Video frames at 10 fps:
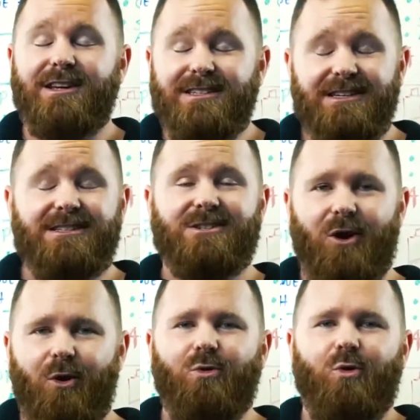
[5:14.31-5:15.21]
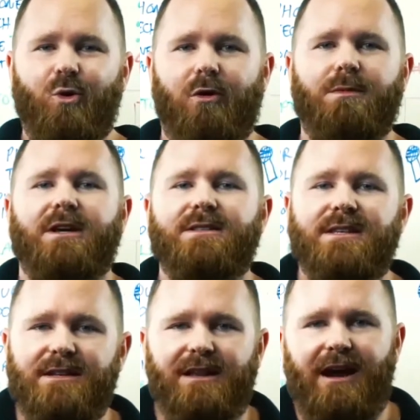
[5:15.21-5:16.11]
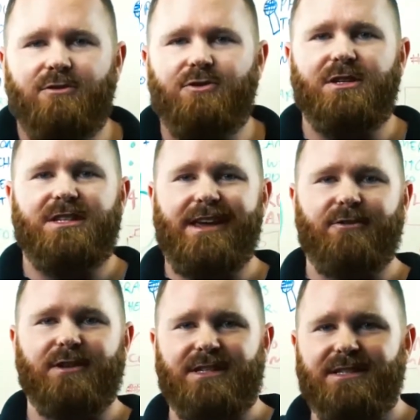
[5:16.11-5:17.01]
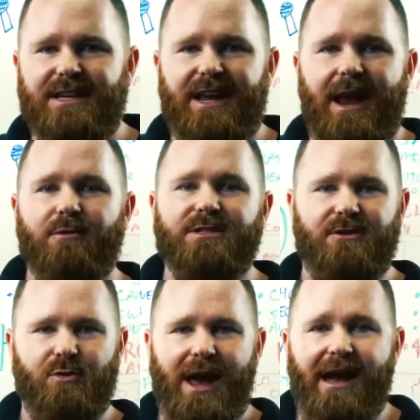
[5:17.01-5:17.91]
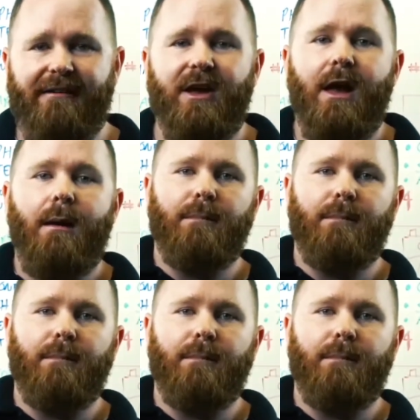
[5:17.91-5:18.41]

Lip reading: This is so cool because this allows you to take your existing cameras that you have,